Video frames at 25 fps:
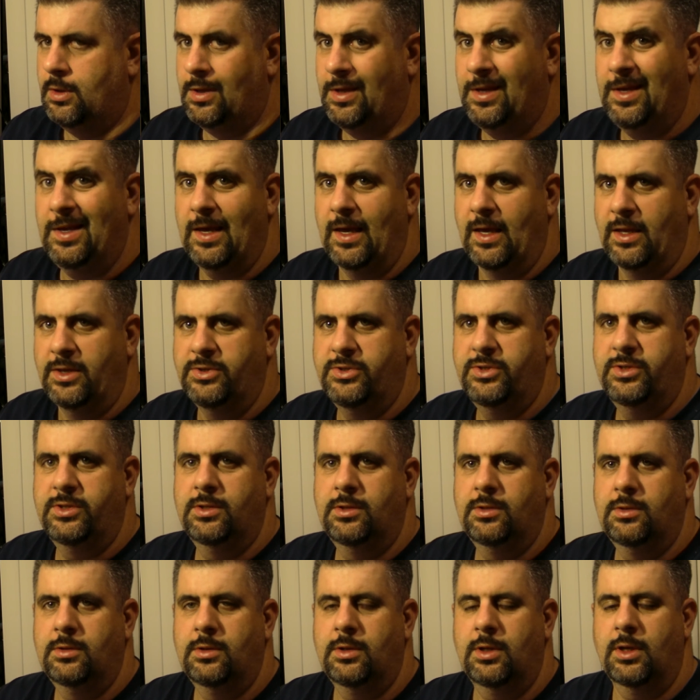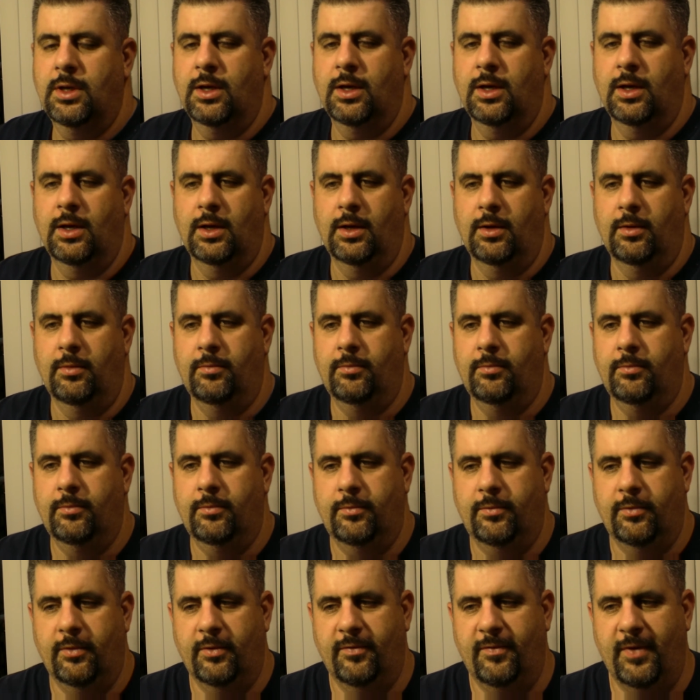kits
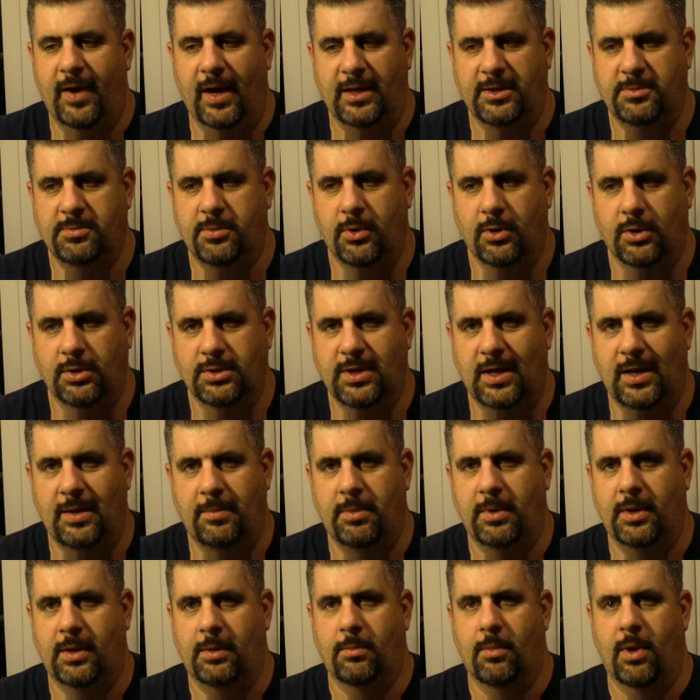for fast prototyping,